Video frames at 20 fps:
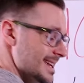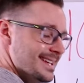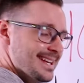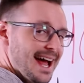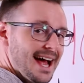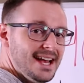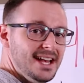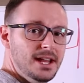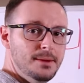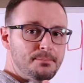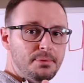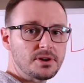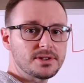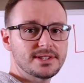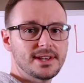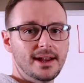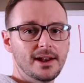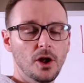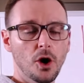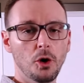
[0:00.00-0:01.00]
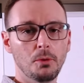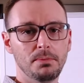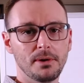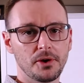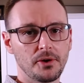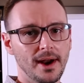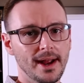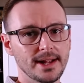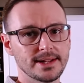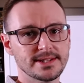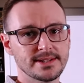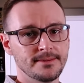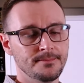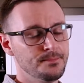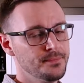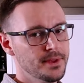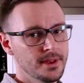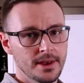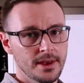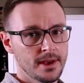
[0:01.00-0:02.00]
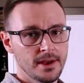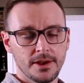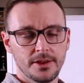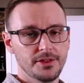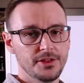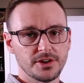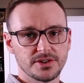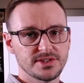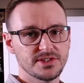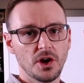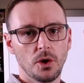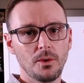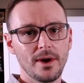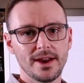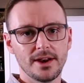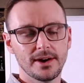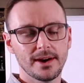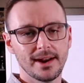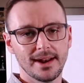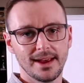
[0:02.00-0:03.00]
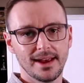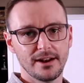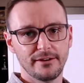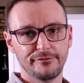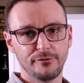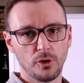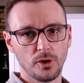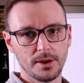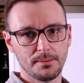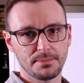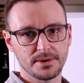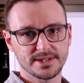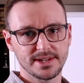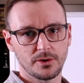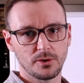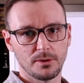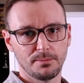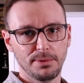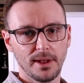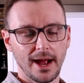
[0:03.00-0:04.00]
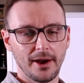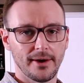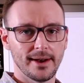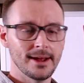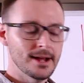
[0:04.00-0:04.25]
90% open rates, there's no way you're going to get a 40% reply rate.